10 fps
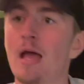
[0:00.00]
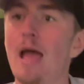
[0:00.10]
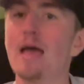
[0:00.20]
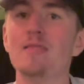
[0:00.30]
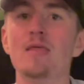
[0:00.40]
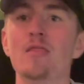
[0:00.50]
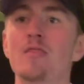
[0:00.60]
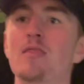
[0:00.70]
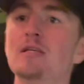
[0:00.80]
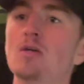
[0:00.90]
And
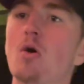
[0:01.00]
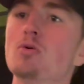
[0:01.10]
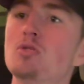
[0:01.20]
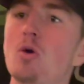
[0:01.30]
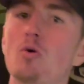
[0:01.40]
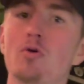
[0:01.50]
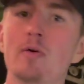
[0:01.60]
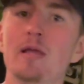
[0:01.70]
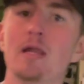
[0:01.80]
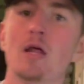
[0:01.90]
this also
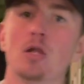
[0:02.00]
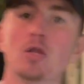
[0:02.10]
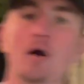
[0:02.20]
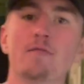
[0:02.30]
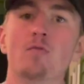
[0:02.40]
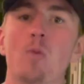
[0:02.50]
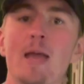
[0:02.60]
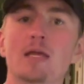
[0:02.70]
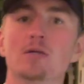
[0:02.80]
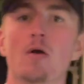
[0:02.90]
created a lot of
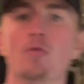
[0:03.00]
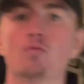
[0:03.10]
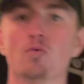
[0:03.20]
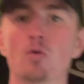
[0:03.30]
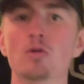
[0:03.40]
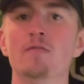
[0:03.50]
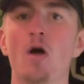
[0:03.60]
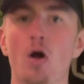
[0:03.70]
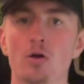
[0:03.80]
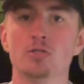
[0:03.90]
weight on the role of
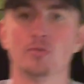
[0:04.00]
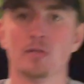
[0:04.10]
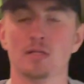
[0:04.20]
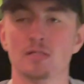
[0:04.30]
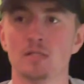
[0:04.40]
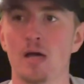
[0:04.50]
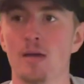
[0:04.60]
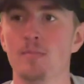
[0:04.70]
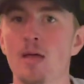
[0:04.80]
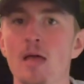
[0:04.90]
art during this
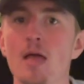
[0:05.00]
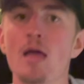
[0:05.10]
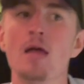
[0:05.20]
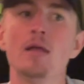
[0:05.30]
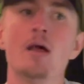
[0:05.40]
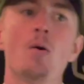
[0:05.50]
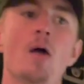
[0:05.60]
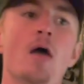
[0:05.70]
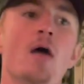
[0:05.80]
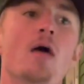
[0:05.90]
time. Now,
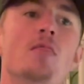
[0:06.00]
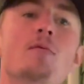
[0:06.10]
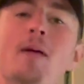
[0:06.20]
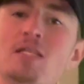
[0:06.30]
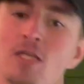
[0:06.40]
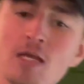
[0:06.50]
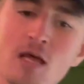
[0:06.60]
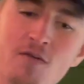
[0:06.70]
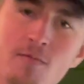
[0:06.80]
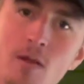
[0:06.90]
the Mexican
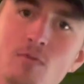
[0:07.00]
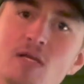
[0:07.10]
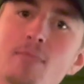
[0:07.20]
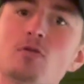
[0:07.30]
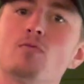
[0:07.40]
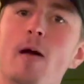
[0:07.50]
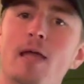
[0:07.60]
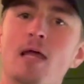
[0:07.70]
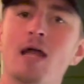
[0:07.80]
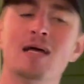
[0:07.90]
government was able to
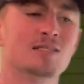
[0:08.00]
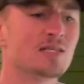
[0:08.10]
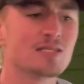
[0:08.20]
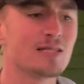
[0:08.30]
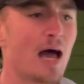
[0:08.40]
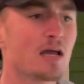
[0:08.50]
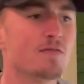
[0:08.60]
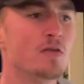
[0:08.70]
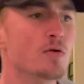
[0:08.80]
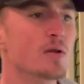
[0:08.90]
recognize this lack of
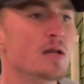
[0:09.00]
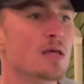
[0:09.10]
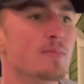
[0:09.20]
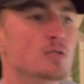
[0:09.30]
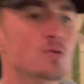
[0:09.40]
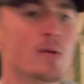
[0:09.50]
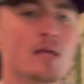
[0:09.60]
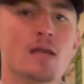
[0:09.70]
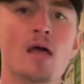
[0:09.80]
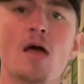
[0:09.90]
unity
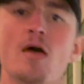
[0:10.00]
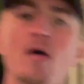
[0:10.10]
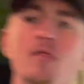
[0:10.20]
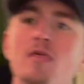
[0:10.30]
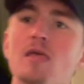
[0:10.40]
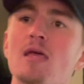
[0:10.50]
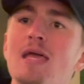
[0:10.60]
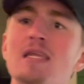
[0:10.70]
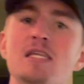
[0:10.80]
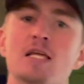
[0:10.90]
between the
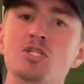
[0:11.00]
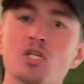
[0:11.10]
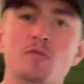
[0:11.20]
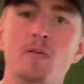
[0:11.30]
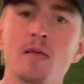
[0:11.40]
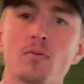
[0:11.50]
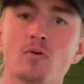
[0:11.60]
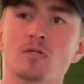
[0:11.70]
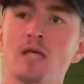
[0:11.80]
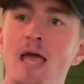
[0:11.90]
indigenous
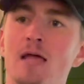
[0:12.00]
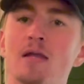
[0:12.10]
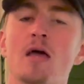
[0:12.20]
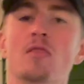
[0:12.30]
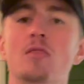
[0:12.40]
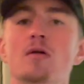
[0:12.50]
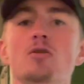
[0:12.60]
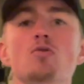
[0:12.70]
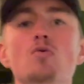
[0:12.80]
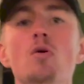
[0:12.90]
peoples and the
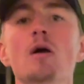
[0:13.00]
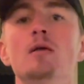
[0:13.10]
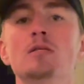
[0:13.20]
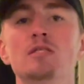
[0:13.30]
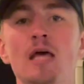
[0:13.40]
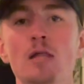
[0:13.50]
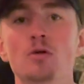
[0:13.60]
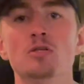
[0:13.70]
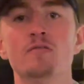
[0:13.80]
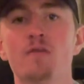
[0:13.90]
new
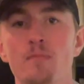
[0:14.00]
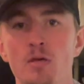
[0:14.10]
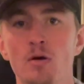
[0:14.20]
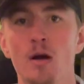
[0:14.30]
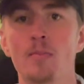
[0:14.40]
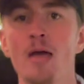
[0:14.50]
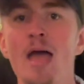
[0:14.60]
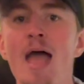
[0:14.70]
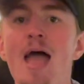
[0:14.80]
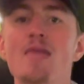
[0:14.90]
settlers from Europe,
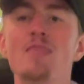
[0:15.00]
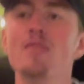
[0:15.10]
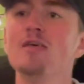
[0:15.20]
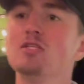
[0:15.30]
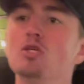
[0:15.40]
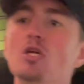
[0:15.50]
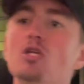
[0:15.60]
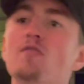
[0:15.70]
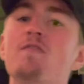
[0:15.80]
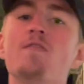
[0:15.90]
and this
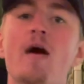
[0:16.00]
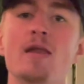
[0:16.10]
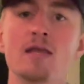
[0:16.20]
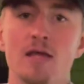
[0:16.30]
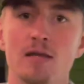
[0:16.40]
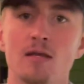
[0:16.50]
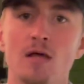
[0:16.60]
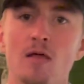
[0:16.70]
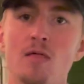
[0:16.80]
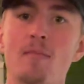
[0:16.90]
funded
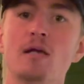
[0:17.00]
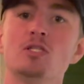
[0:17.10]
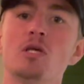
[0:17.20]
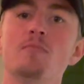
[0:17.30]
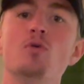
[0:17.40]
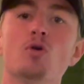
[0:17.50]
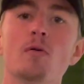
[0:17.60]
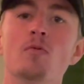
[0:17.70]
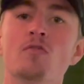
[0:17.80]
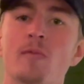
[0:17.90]
the Mexican mural
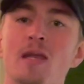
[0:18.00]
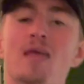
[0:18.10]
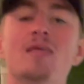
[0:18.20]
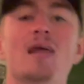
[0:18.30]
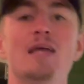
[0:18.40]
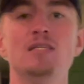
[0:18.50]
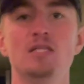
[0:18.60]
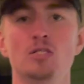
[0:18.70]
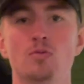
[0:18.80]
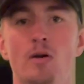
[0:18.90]
movement in the
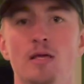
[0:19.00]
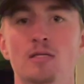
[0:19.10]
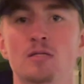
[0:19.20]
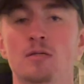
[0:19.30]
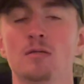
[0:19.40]
1920s.